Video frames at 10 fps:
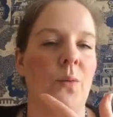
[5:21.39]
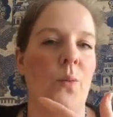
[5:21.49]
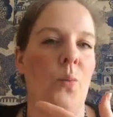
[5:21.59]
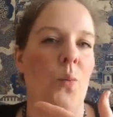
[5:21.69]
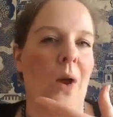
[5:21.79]

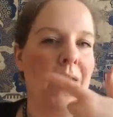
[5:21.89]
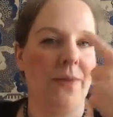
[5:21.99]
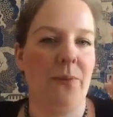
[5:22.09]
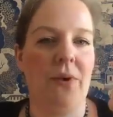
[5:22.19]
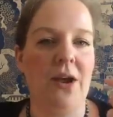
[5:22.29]
where the
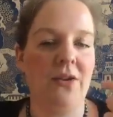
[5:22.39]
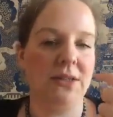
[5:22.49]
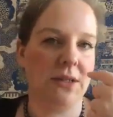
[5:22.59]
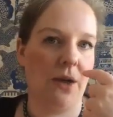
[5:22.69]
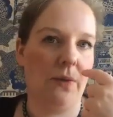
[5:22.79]
breath
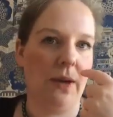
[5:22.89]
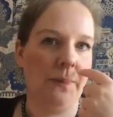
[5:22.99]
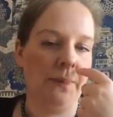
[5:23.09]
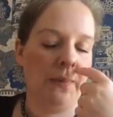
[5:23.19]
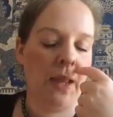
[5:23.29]
is going,
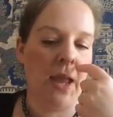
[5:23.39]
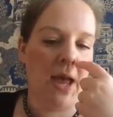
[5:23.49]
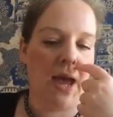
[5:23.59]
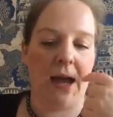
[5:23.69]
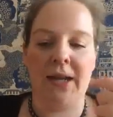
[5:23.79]

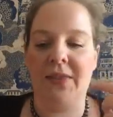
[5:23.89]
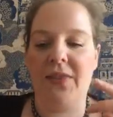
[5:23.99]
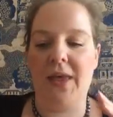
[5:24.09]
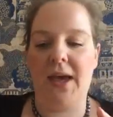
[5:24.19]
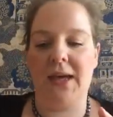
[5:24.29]
and
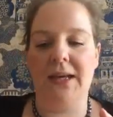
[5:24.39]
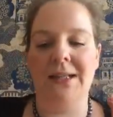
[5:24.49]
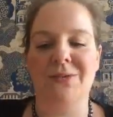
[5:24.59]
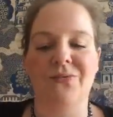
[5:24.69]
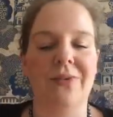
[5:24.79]
that
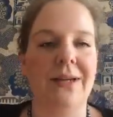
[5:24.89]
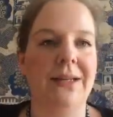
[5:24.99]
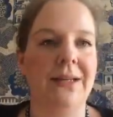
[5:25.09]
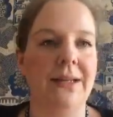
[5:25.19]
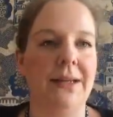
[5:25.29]
is
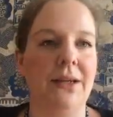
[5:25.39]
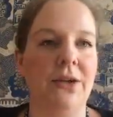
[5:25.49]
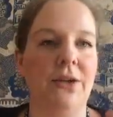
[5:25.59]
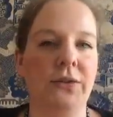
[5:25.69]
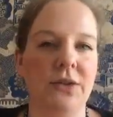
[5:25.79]
really
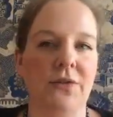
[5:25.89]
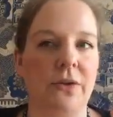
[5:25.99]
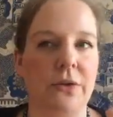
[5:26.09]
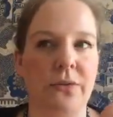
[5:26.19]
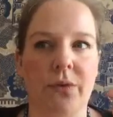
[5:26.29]

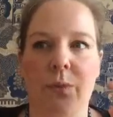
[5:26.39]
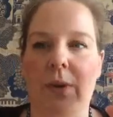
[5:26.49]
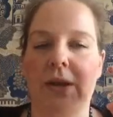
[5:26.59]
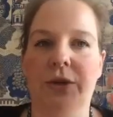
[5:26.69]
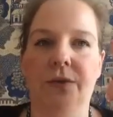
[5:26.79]
useful for
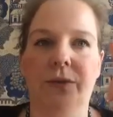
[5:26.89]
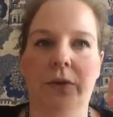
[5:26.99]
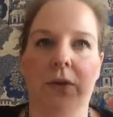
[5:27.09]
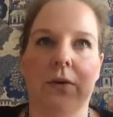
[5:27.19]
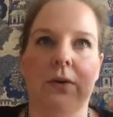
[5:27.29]
when you've
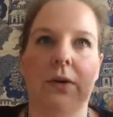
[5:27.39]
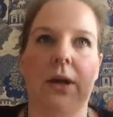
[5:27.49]
got